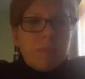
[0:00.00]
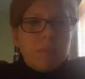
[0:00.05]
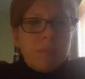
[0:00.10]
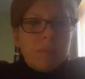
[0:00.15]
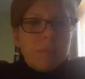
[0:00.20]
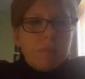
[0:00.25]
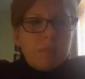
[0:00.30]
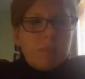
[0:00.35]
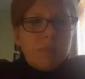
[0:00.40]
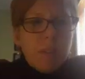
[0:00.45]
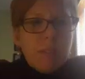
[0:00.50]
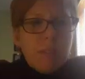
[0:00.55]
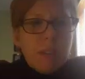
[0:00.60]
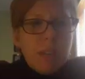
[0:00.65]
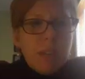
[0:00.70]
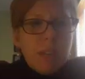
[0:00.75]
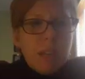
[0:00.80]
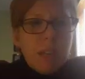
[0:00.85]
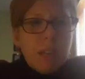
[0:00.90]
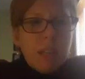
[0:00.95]
All right, David
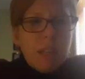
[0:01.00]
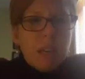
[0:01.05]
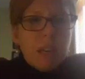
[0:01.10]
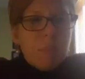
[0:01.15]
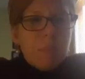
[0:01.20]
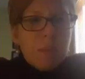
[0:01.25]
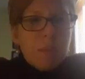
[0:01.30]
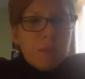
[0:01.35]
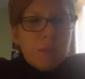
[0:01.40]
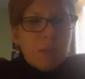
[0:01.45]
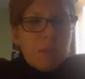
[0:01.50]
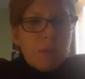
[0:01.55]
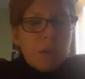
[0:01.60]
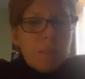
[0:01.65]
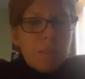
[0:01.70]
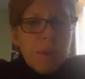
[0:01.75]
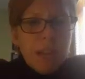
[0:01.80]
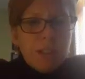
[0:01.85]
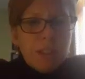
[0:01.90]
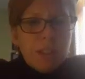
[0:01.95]
and Kimmy performed
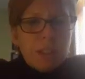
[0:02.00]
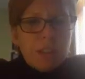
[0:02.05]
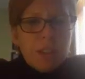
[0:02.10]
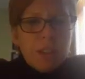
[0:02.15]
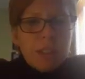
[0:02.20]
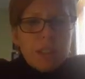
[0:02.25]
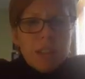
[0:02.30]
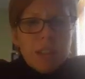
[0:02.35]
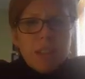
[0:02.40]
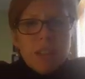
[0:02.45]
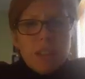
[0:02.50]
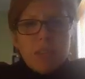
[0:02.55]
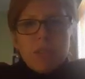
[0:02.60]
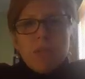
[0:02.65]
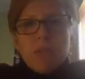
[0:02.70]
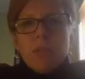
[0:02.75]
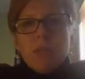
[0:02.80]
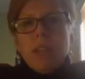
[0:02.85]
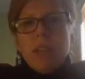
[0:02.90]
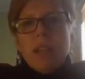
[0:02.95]
magic tricks at their
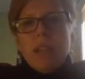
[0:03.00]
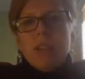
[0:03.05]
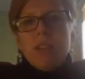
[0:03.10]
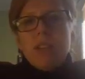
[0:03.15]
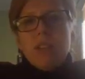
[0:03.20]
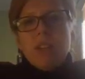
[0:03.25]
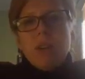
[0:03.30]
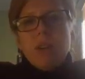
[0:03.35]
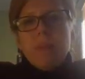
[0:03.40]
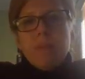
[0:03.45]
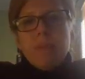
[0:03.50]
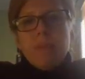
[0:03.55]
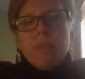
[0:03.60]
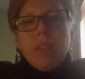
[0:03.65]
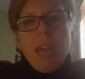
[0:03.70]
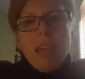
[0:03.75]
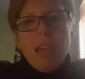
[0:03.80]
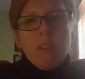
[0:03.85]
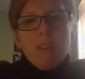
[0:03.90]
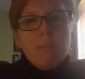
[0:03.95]
school talent show.
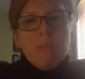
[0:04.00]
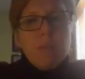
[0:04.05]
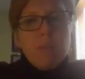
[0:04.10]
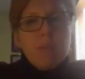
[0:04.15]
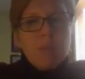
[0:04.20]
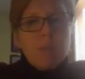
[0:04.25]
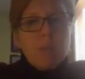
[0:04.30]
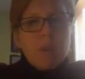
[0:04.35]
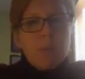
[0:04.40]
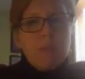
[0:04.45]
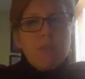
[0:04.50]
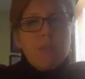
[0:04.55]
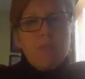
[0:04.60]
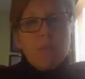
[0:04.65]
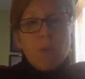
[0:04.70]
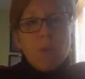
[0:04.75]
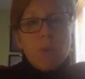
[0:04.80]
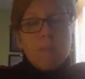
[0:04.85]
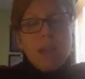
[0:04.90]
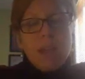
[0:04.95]
David performed
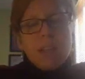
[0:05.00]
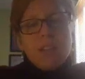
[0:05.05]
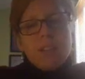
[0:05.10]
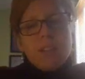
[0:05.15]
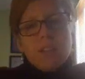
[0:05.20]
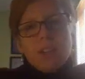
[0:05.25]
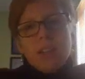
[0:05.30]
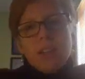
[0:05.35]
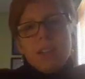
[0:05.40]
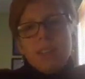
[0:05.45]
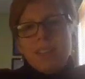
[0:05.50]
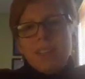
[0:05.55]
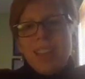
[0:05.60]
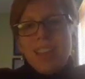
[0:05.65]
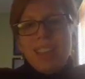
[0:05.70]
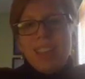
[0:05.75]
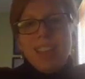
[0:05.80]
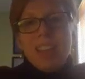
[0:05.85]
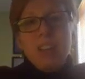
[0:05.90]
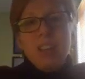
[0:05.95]
4 magic tricks,
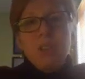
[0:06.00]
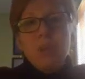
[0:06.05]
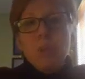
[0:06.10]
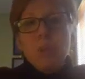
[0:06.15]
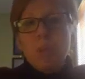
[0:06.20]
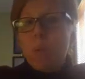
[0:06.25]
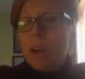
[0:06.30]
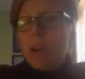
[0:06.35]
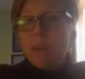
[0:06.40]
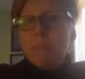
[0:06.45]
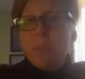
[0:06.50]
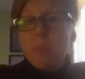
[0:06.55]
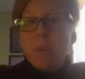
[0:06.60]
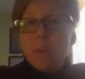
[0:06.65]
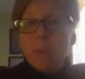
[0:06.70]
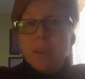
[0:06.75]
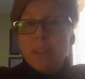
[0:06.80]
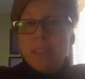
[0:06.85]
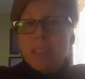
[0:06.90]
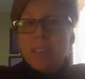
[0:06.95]
and that is 1
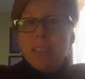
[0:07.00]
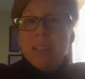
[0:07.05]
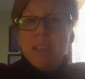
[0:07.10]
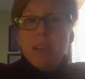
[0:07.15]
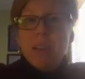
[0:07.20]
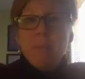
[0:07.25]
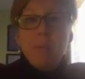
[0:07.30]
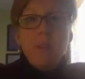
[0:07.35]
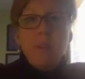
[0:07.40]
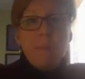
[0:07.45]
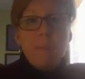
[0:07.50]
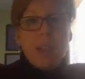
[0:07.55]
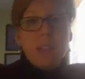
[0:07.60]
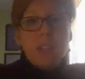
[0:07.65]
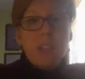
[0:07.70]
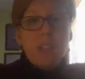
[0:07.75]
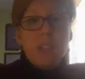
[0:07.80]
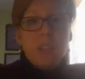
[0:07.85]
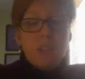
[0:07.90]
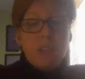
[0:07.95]
more than the number of
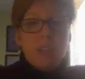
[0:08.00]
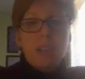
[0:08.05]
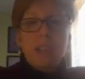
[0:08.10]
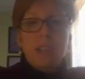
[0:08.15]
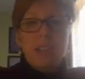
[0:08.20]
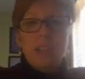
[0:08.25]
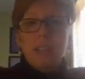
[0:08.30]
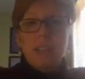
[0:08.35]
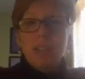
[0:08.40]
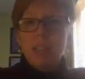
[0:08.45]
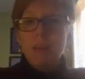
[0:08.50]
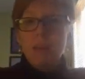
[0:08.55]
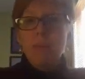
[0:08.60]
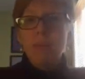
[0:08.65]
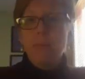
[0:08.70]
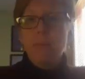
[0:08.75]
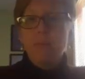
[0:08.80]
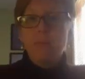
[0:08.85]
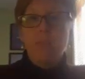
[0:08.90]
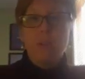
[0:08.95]
magic tricks Kimmy
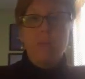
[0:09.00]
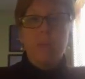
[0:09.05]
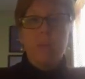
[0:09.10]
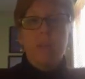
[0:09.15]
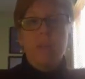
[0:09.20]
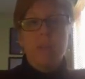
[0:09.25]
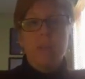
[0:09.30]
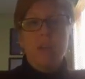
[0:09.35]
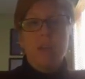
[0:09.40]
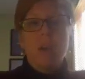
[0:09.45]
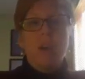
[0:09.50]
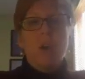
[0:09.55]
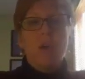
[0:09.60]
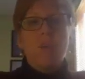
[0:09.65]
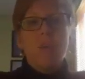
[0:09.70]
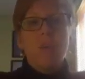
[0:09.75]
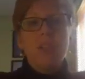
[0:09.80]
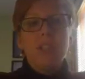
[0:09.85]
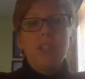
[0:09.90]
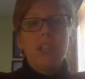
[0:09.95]
performed.
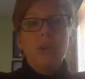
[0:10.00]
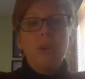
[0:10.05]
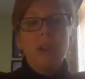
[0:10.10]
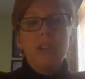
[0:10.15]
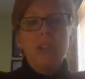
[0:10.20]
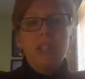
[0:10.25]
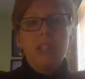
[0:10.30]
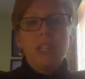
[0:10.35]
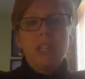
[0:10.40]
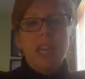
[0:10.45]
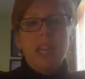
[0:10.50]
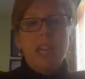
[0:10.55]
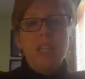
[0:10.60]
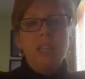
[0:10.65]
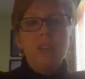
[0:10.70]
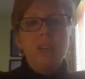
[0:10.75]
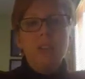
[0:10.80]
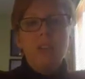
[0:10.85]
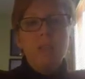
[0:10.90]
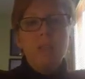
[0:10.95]
Which equation can
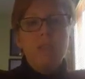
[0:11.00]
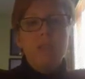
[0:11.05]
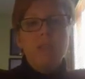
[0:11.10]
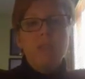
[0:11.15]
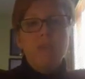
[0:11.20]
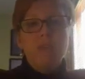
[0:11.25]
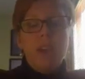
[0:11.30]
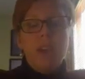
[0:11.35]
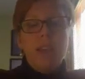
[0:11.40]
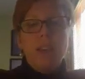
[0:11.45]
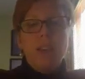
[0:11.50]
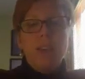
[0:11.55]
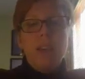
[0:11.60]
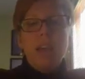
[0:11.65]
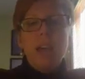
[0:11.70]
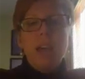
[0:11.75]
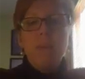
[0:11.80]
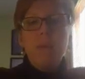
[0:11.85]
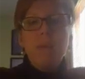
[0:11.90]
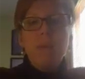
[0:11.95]
you use to find out
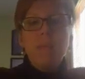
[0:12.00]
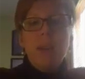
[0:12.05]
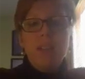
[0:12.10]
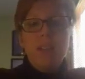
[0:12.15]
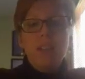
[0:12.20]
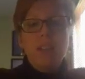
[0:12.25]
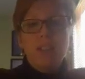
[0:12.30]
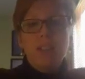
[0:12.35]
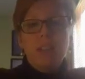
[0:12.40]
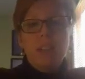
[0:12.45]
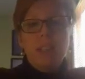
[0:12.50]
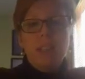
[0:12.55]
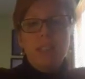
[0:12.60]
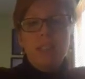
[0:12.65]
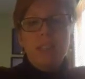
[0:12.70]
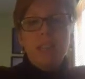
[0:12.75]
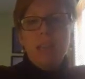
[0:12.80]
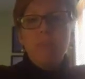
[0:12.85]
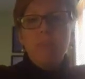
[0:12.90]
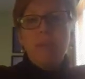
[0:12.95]
how many magic tricks
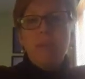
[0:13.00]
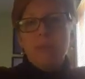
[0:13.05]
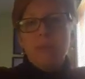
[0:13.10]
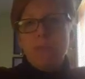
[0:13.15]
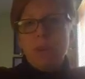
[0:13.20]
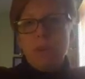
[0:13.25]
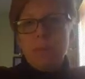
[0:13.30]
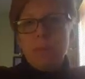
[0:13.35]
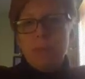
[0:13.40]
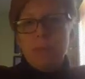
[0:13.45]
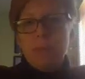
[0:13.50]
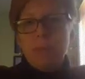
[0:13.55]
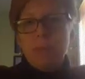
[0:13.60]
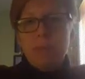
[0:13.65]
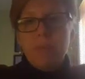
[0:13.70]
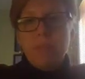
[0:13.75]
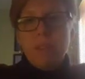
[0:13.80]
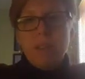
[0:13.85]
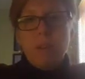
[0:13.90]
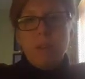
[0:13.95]
Kimmy performed?
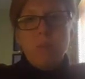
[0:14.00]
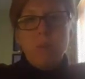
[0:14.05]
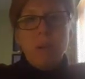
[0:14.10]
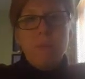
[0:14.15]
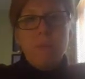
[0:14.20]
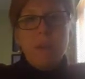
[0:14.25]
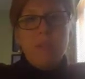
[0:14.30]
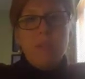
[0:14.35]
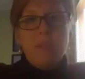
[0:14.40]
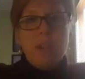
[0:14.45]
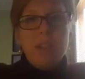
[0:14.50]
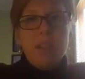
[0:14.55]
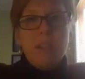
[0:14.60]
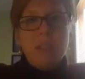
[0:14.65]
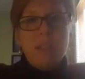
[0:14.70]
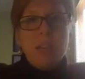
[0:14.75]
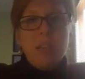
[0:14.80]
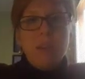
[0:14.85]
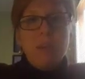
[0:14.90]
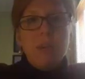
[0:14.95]
Well, my friends,
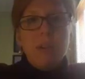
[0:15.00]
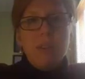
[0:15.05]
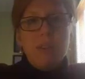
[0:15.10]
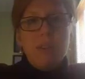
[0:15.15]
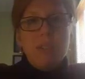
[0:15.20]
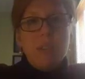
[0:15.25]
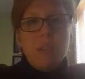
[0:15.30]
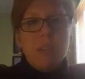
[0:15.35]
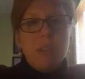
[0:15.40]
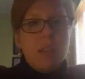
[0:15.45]
keywords.